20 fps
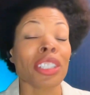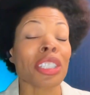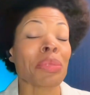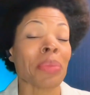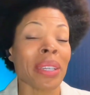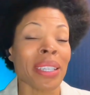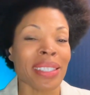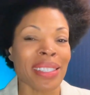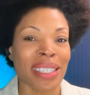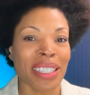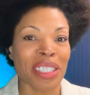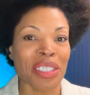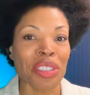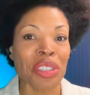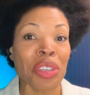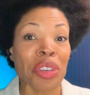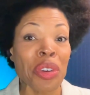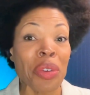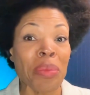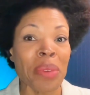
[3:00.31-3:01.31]
species,
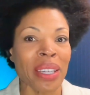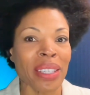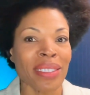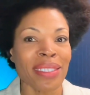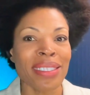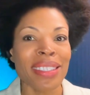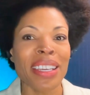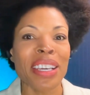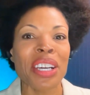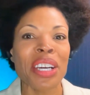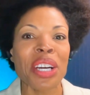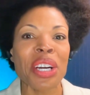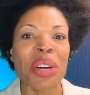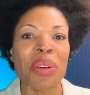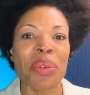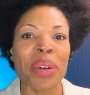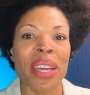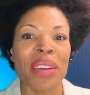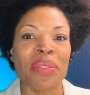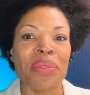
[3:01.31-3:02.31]
humans.
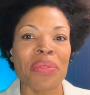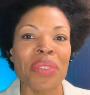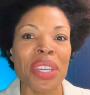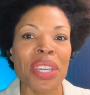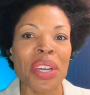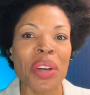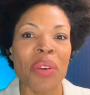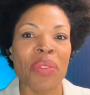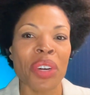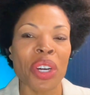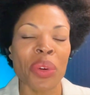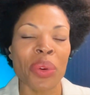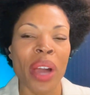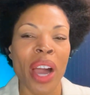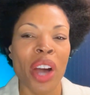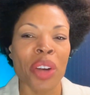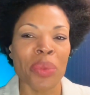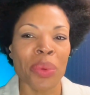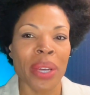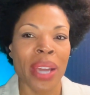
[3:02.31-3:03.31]
We have video of a
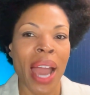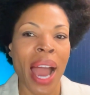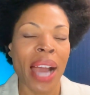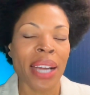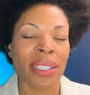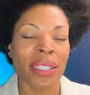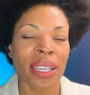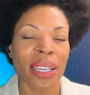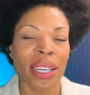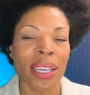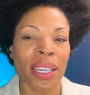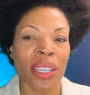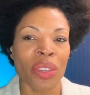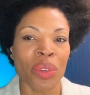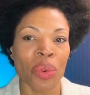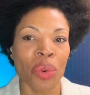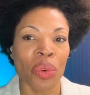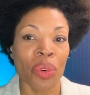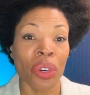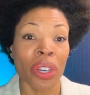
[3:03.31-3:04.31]
crowd reacting in
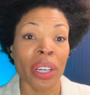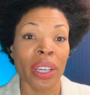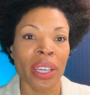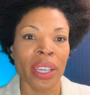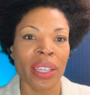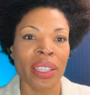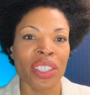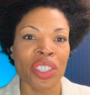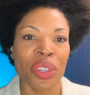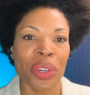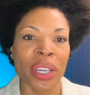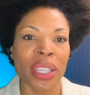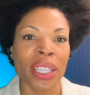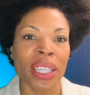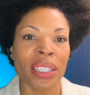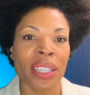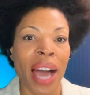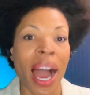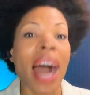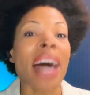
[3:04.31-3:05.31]
Oregon during
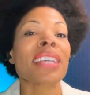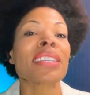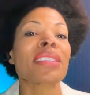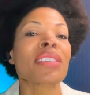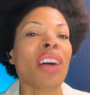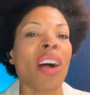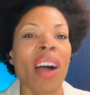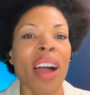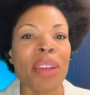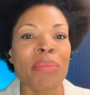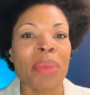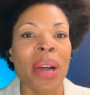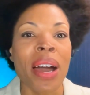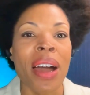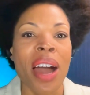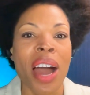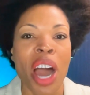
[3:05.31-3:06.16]
the last time